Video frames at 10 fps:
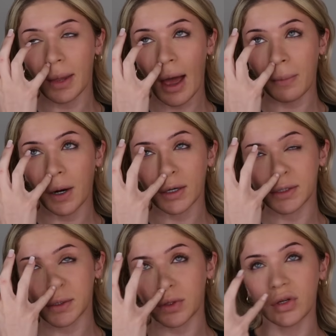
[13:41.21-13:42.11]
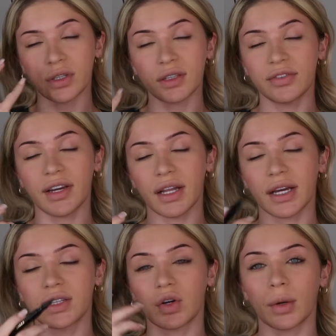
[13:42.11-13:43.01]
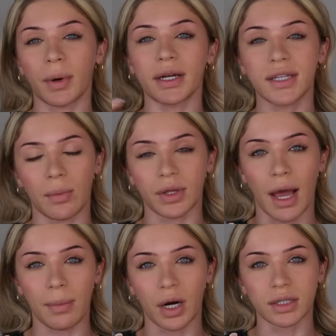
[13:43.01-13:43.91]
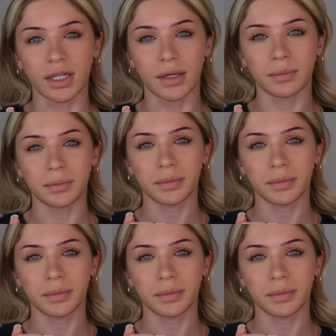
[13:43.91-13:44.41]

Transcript: that person loses feelings or breaks up with that person.